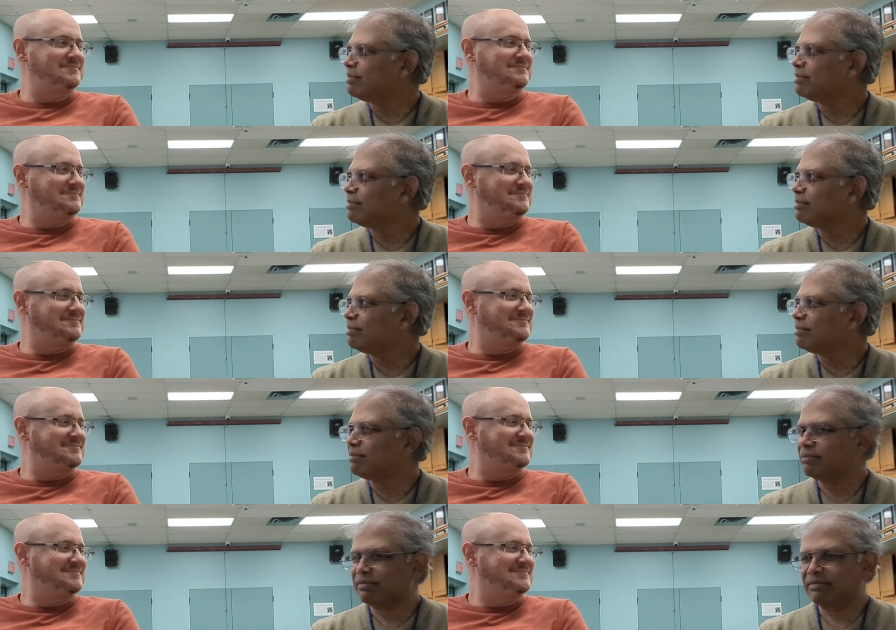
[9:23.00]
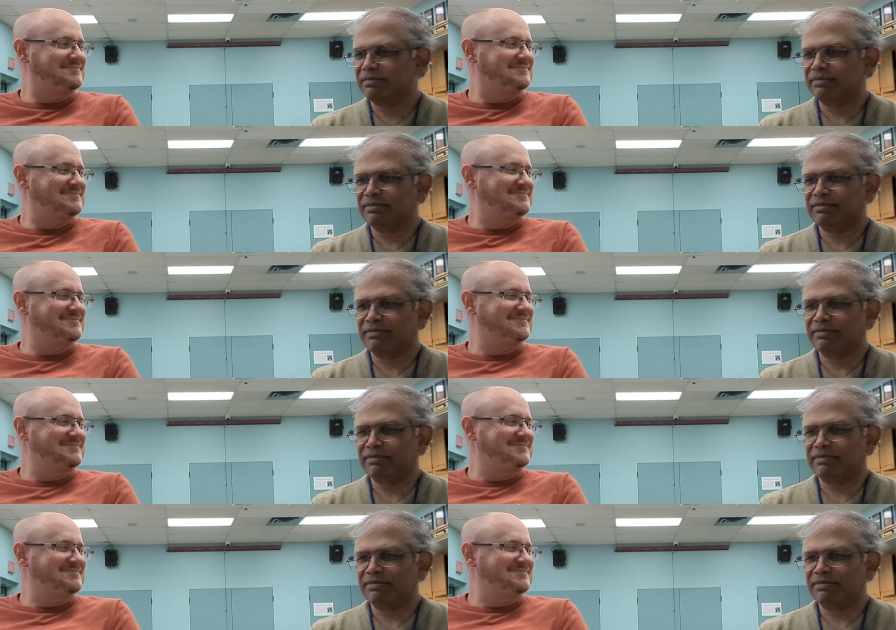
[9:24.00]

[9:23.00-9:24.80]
(silence)